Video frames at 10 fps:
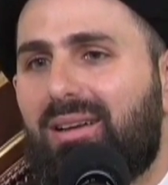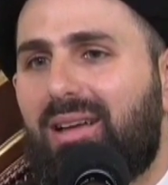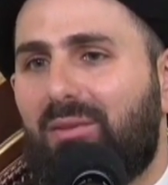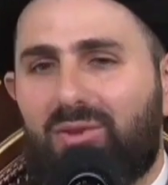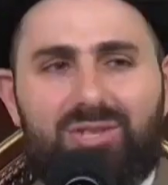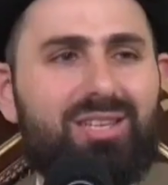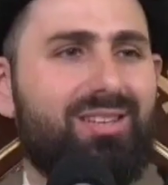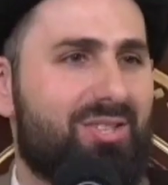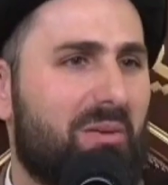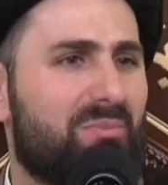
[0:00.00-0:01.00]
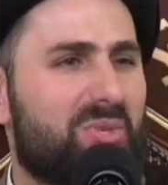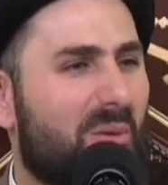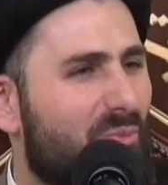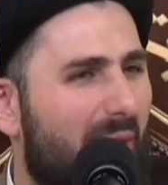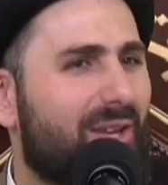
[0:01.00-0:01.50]
Have you seen some
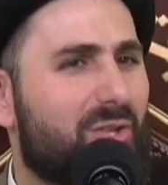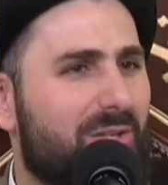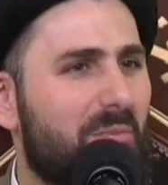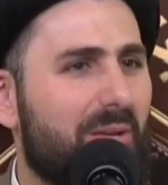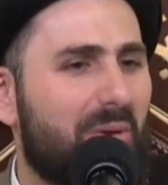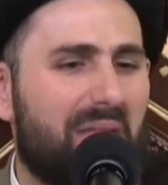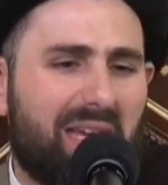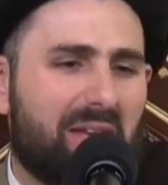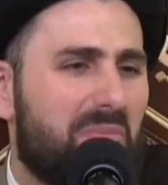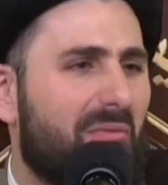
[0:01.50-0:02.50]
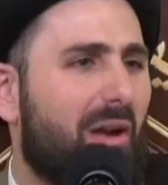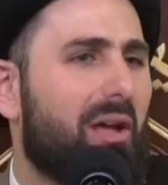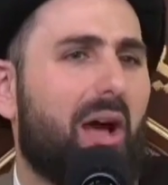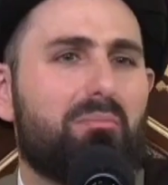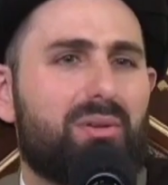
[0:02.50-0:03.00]
righteous people? They can be
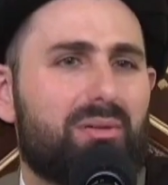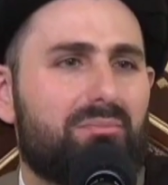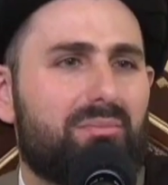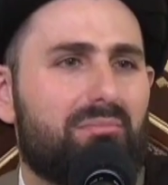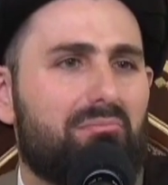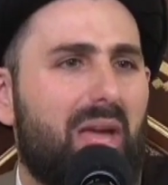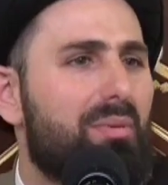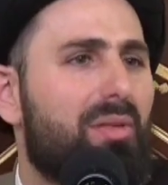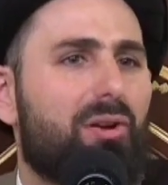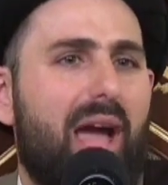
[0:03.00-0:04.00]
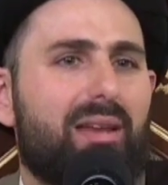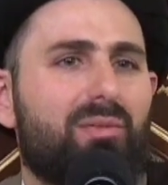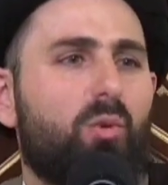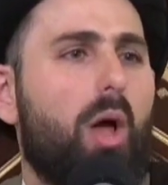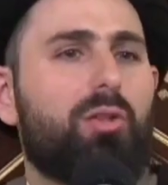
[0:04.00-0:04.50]
very humble. Maybe they're not
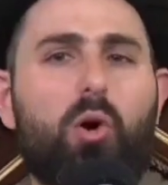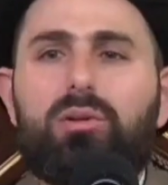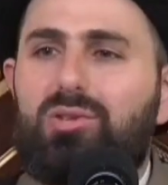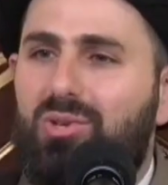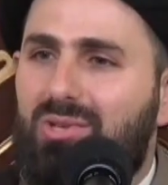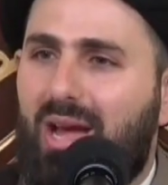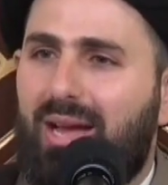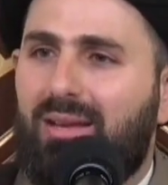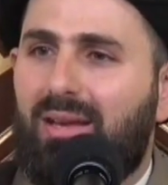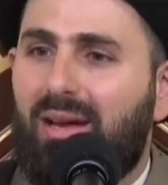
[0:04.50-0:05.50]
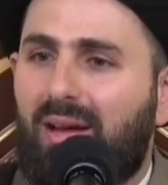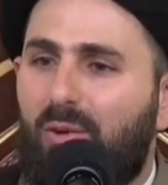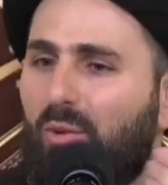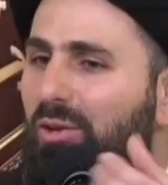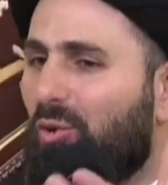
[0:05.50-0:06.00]
even well known in society.
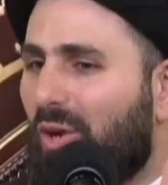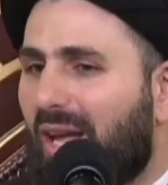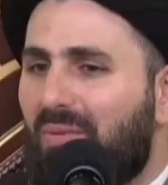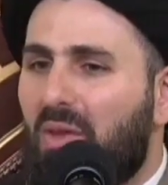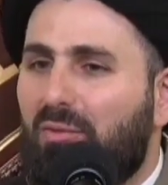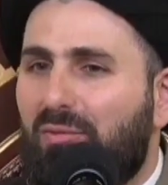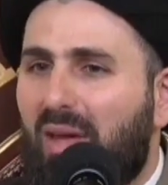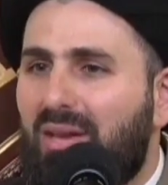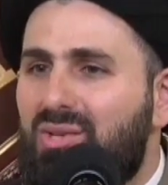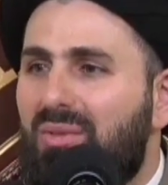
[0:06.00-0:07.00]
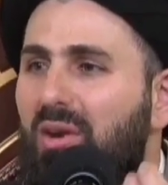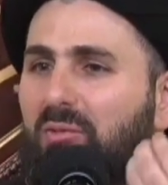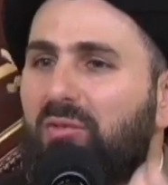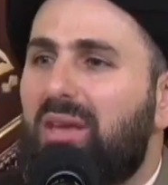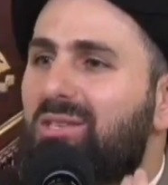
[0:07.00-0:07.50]
When you look at their face
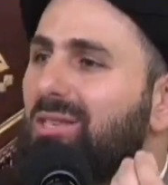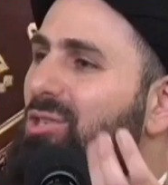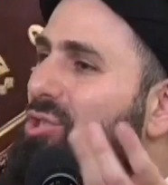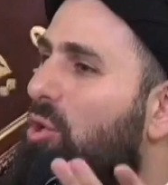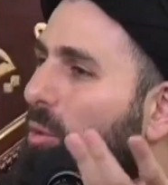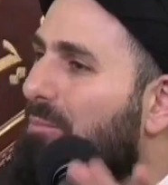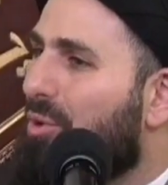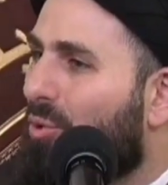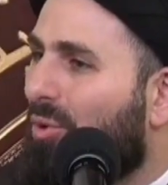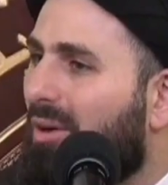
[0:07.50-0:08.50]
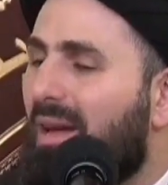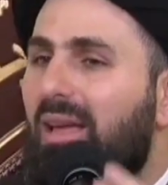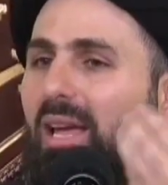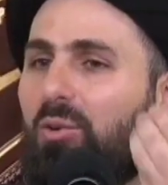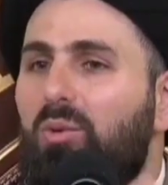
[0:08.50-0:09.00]
is so pure,
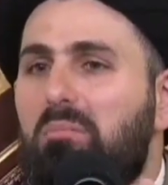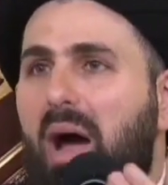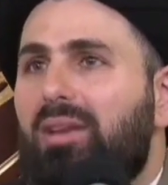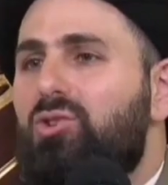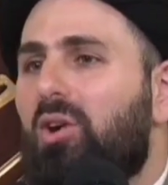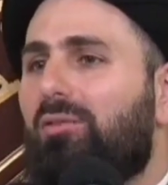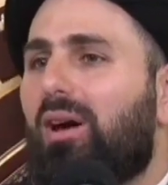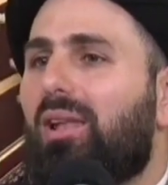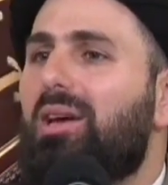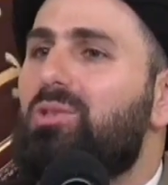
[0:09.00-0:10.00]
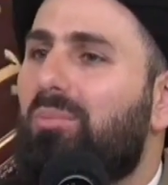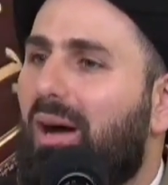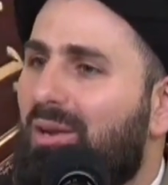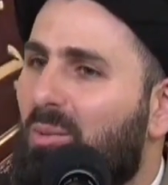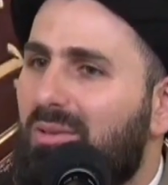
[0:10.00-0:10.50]
it reminds you of Allah
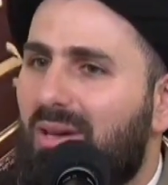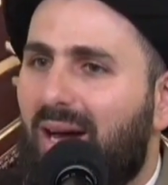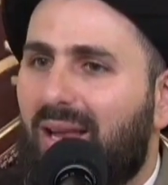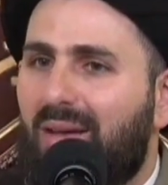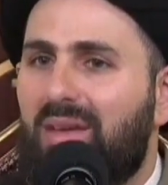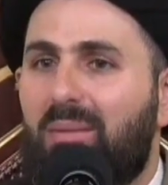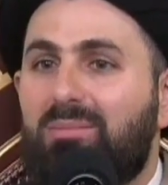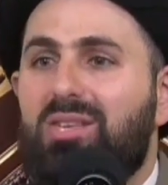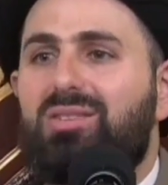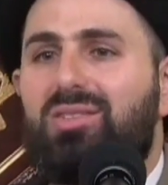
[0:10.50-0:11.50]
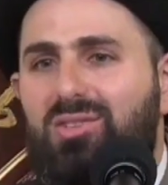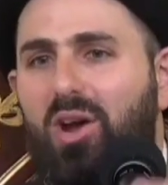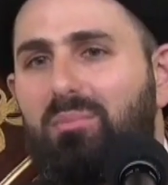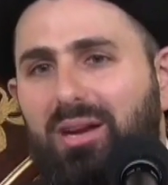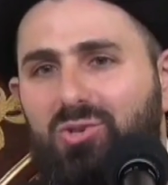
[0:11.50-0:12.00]
subhanahu wa ta'ala. The Imam says, these
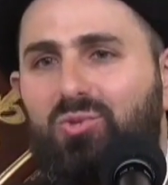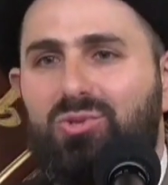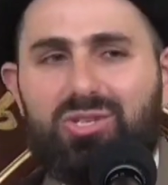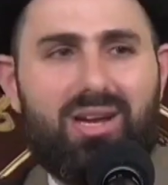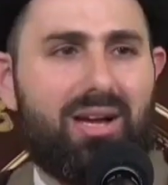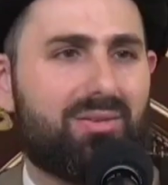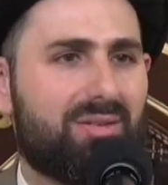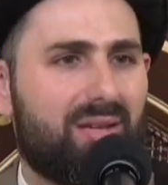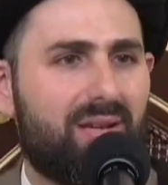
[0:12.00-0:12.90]
are my true Shi'as.